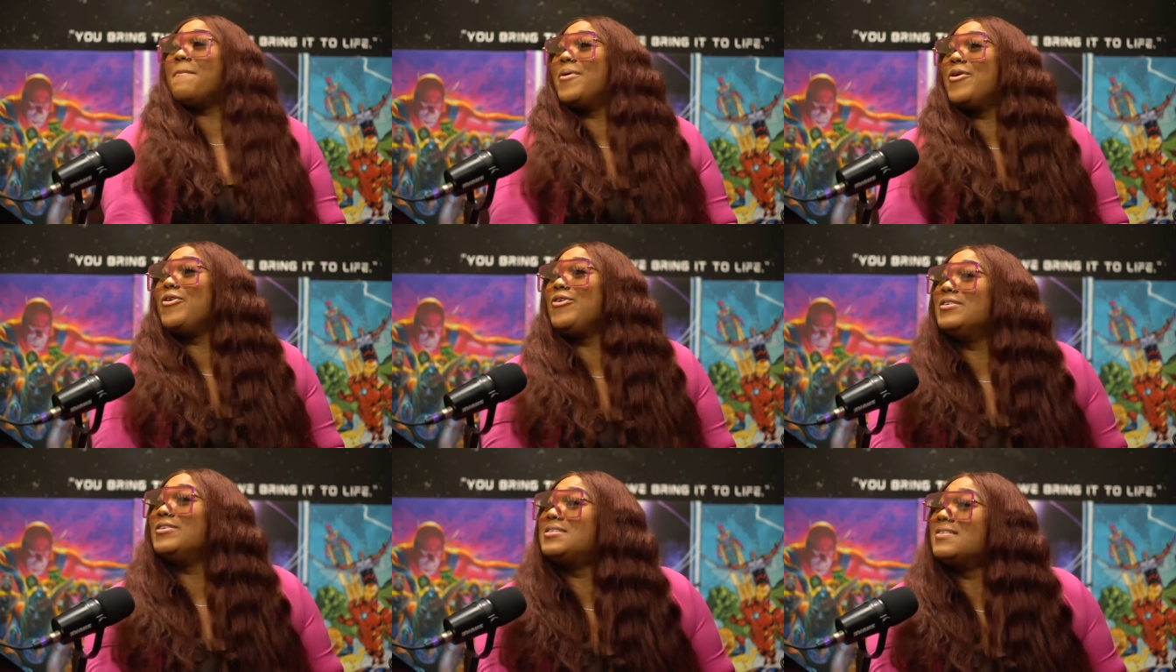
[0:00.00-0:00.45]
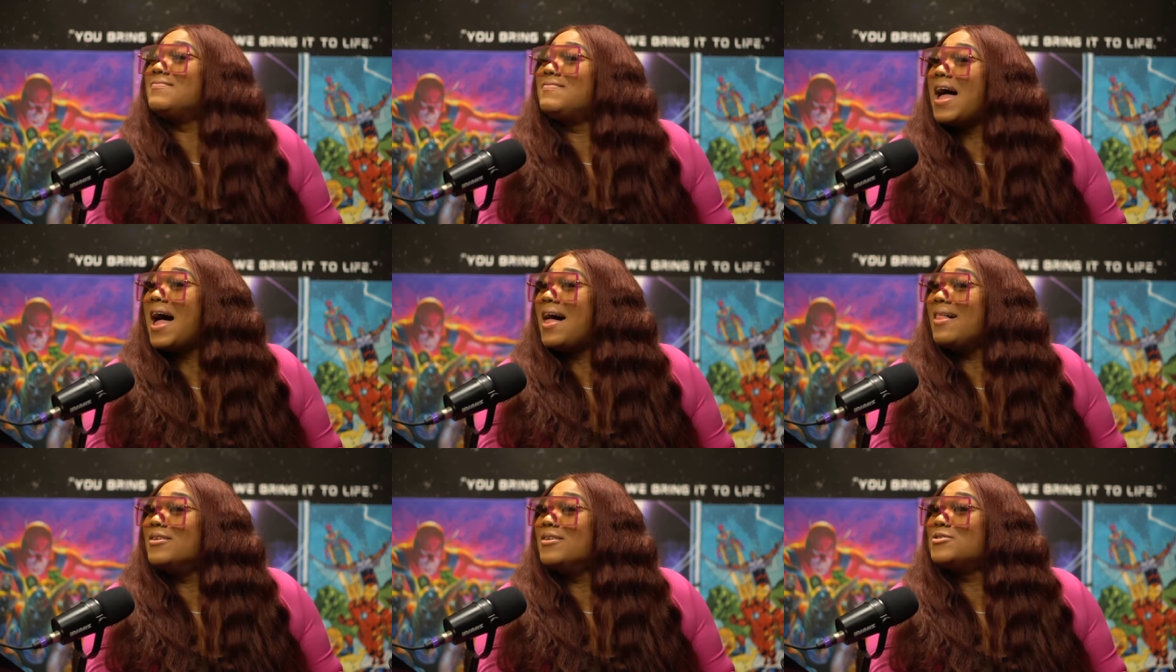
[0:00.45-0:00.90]
millions of
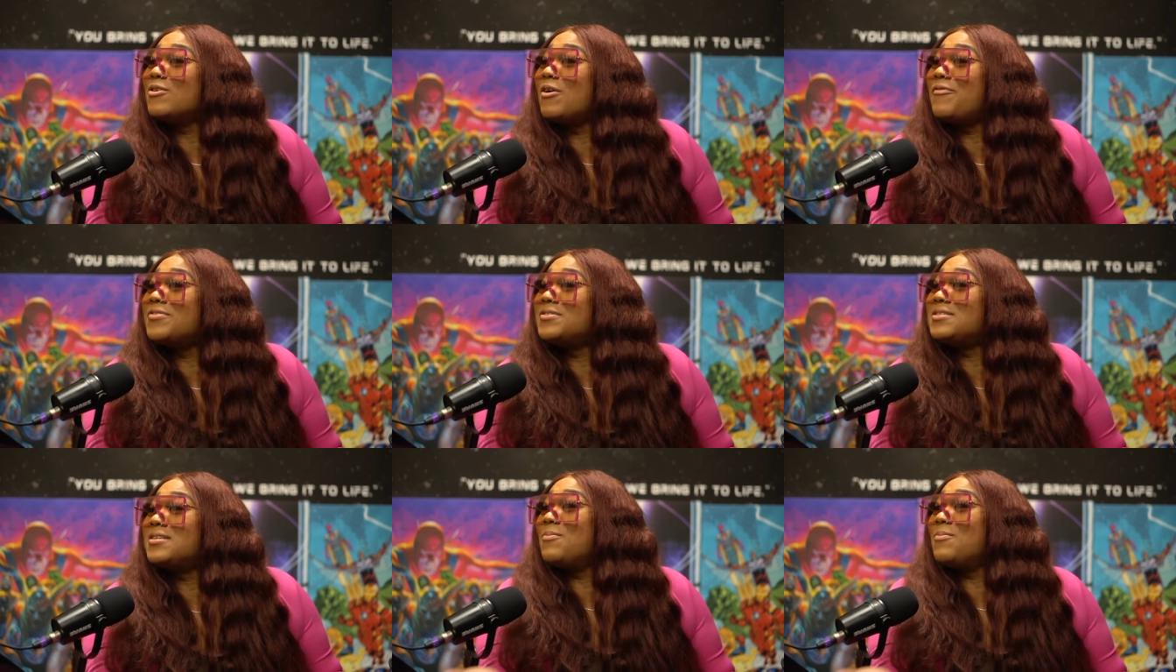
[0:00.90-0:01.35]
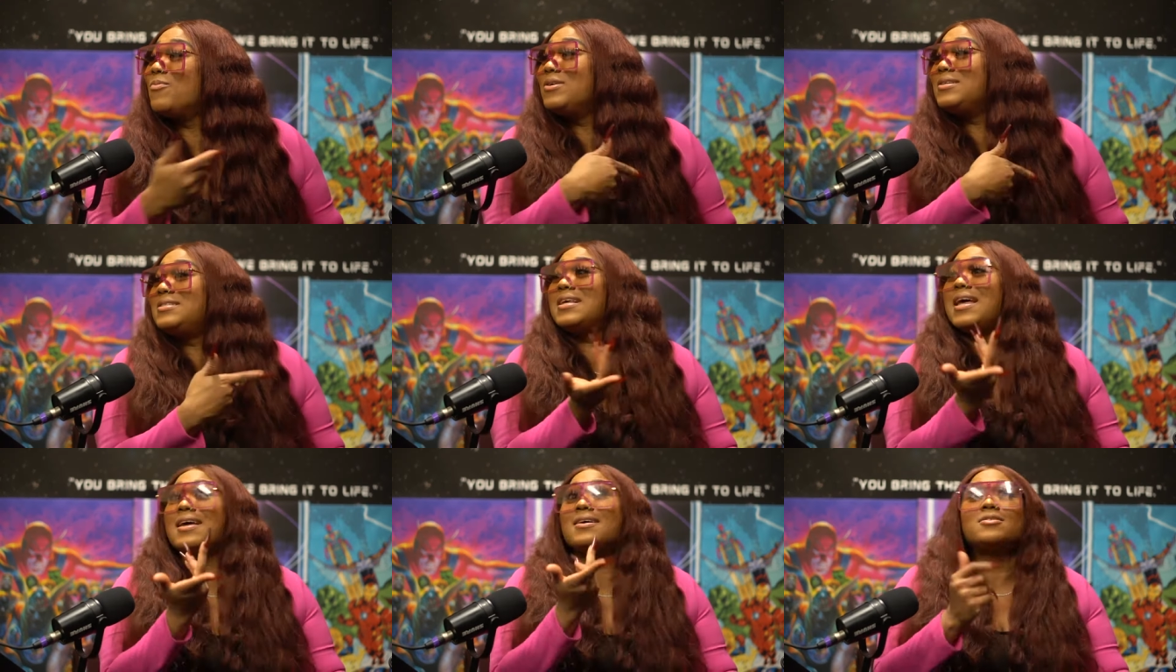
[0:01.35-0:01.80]
dollars off of something we
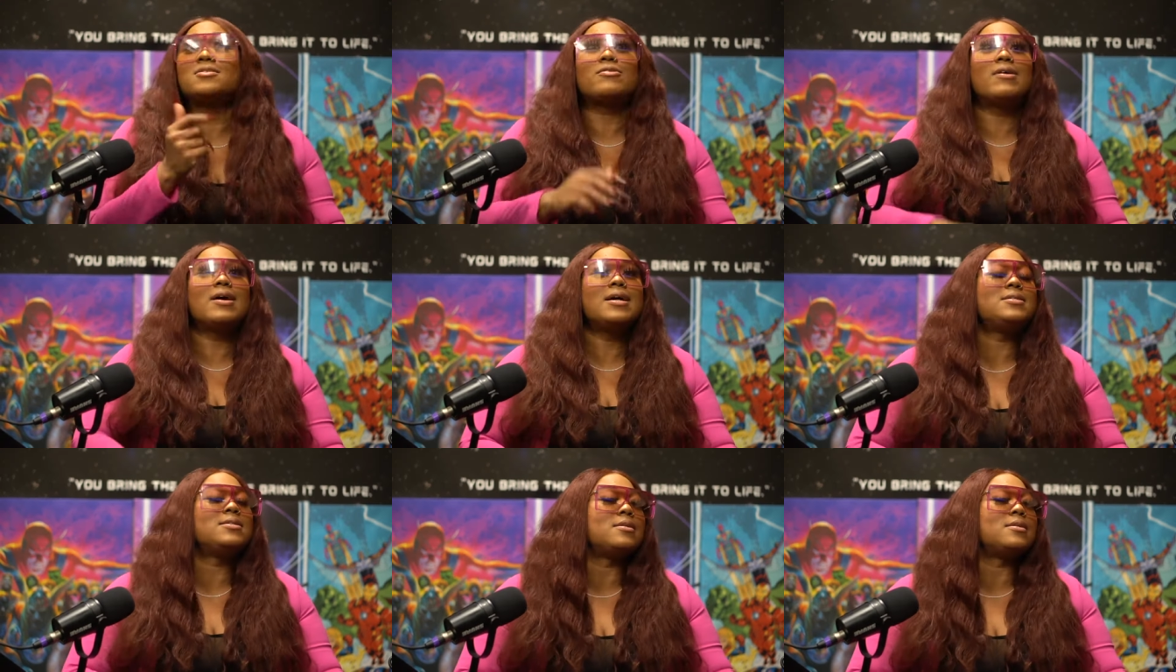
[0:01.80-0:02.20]
say is crazy.